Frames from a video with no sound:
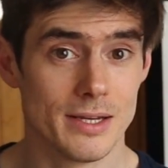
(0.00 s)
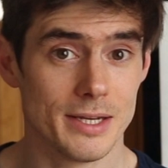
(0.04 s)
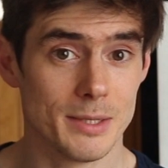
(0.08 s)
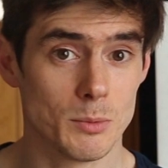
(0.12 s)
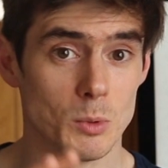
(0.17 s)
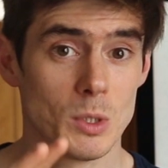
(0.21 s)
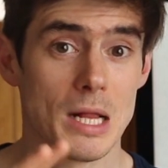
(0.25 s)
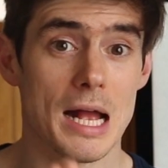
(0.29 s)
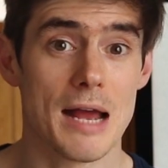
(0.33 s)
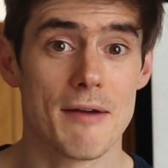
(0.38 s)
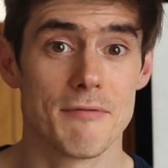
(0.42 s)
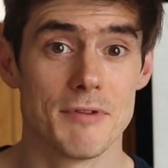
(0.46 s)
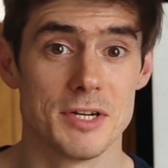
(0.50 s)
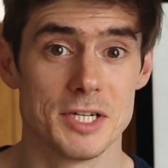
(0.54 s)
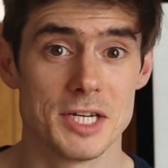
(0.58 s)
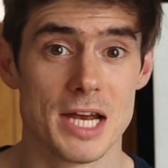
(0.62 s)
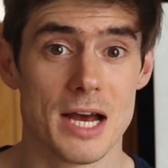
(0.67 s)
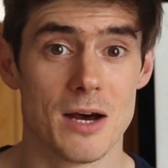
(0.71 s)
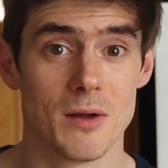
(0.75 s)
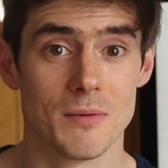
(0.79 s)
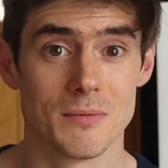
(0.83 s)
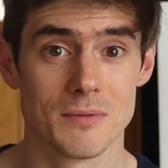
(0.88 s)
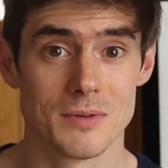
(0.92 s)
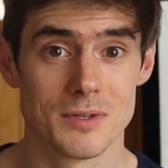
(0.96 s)
It will average
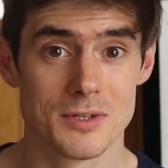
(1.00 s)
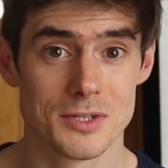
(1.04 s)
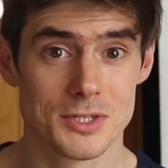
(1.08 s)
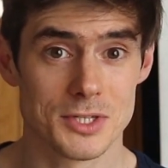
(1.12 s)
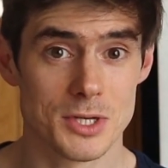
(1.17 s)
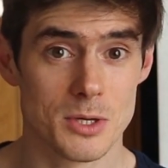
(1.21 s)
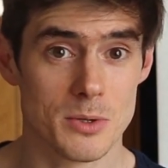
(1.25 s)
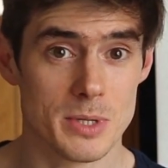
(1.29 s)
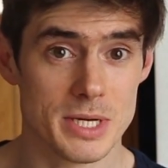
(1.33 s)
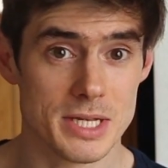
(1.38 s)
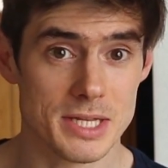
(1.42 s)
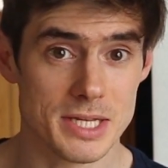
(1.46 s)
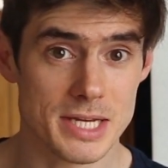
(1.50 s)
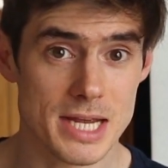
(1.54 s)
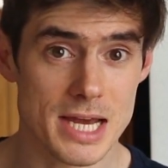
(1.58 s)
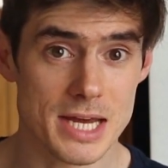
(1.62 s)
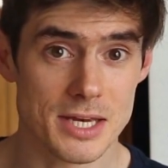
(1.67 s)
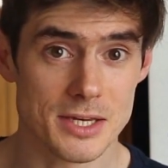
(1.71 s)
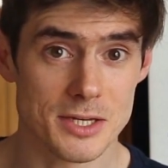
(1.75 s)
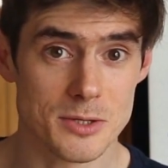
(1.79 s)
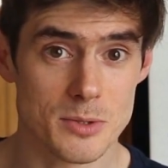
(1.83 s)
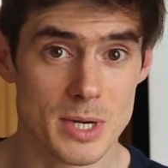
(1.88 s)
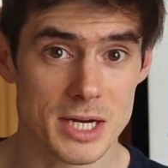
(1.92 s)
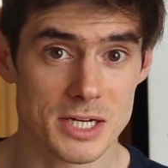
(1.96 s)
out. So in the
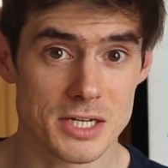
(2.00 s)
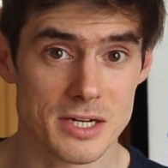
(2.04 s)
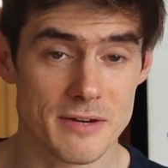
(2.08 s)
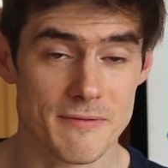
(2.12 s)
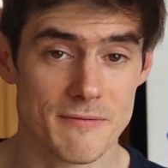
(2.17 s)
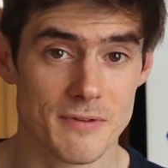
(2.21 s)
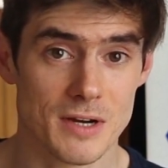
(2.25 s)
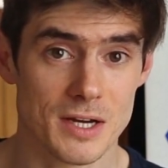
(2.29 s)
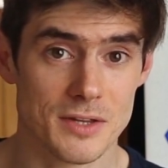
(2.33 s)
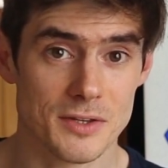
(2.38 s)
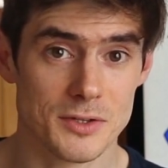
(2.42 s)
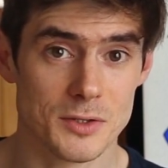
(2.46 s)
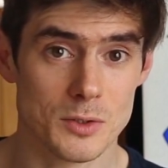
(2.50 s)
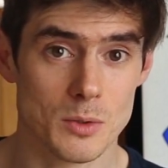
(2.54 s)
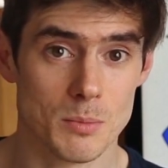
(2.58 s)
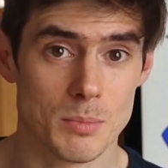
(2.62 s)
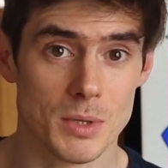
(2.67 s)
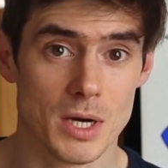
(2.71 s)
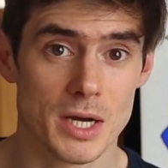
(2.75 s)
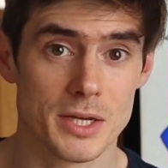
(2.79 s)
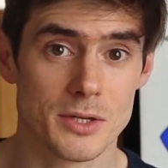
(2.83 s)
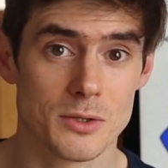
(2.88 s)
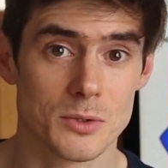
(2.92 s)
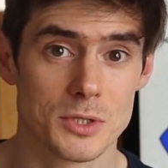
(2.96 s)
end, you actually find that you're
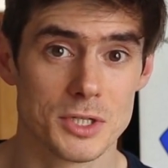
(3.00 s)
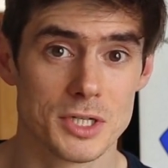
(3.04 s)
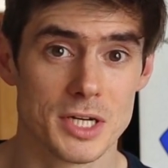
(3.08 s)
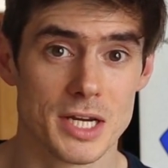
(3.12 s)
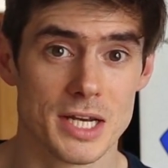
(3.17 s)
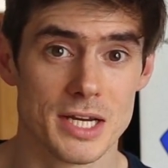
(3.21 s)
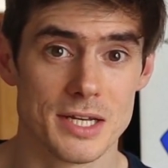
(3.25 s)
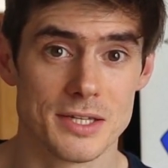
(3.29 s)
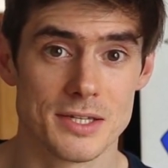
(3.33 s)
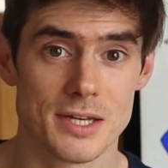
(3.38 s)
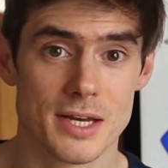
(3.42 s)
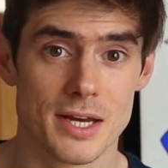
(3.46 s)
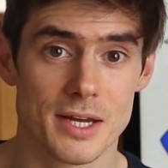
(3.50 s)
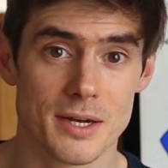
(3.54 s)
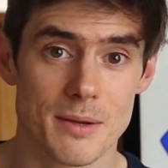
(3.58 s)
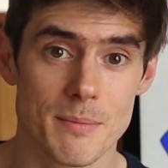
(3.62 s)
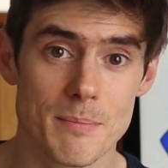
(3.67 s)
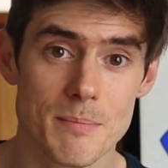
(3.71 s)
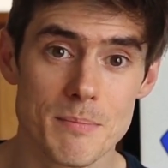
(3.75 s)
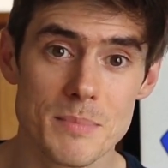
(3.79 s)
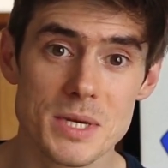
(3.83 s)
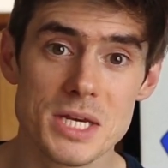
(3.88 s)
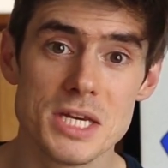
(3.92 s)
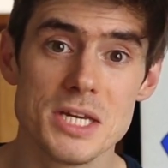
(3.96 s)
buying your shares at a
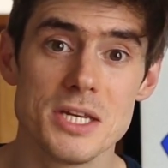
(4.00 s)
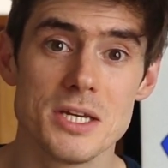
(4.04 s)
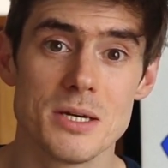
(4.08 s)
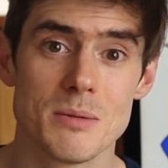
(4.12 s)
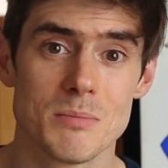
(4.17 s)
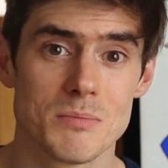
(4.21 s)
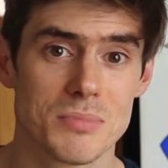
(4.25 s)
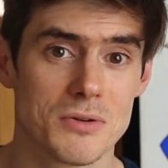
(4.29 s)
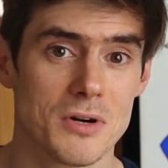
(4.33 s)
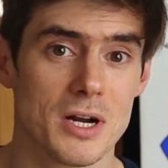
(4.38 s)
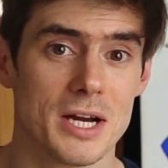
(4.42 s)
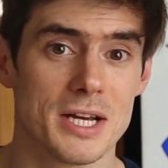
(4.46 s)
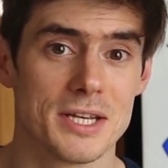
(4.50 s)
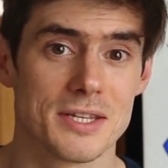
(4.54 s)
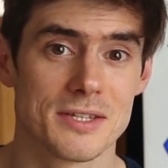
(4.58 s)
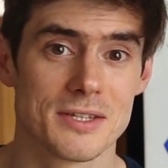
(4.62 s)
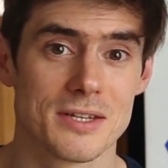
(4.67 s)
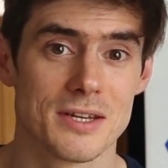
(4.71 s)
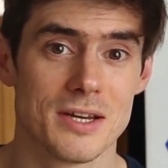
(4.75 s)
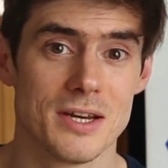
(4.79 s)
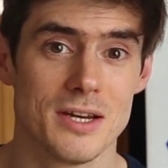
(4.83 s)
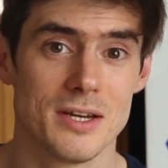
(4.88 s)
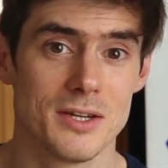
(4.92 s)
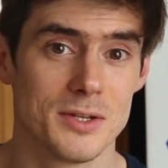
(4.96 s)
medium
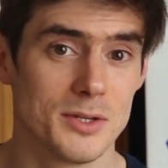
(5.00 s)
price.